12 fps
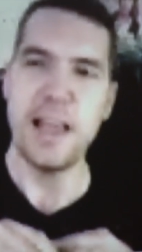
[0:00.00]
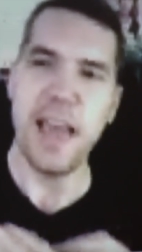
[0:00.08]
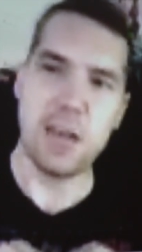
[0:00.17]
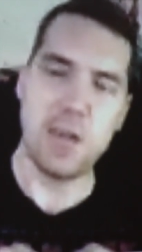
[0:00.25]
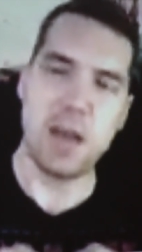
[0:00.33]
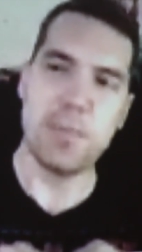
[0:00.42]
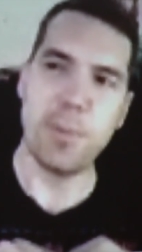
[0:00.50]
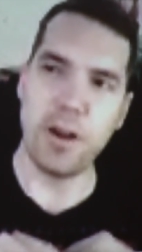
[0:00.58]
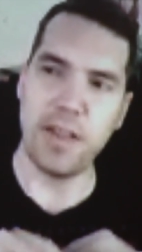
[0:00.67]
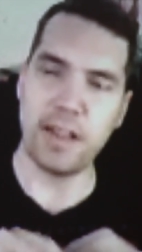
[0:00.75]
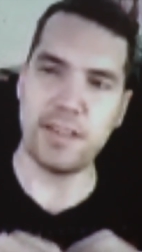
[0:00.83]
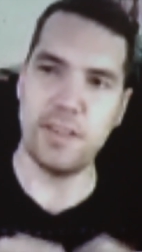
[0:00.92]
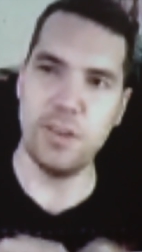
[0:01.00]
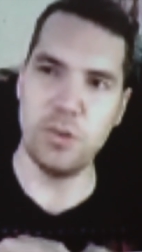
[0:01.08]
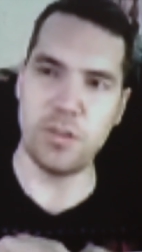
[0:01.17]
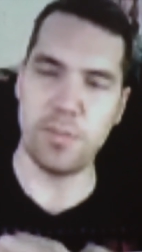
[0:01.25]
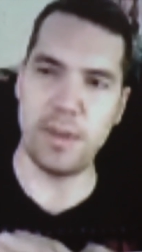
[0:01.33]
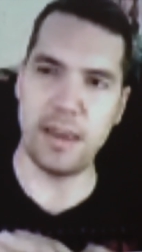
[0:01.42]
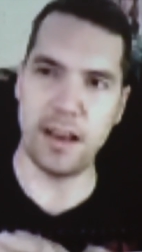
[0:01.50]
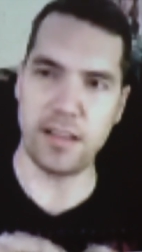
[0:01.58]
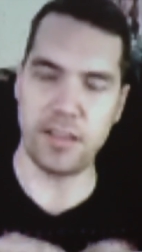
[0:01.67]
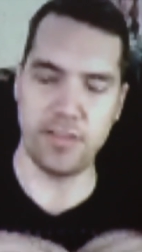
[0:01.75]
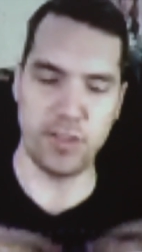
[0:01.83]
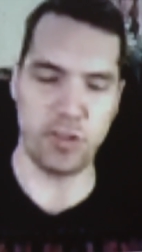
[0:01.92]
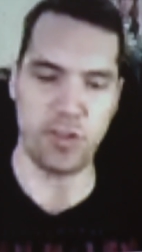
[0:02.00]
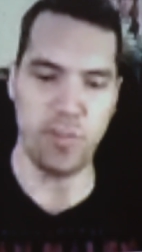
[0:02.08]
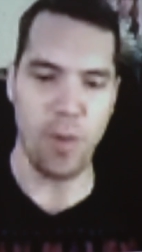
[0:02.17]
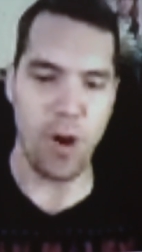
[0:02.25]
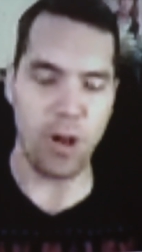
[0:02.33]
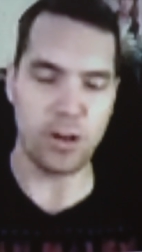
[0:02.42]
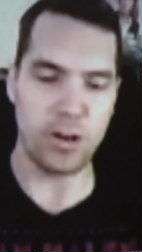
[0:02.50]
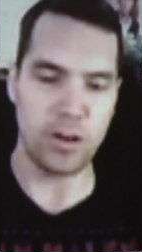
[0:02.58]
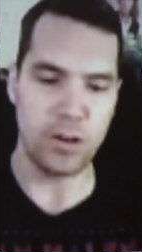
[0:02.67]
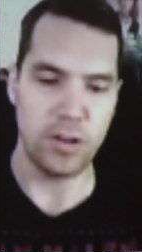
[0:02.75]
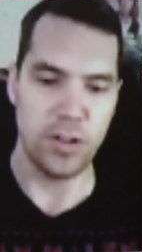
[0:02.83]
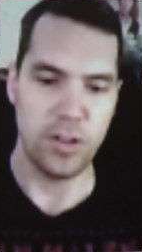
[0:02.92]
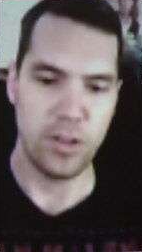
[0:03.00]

and, and part of that too is because of the smaller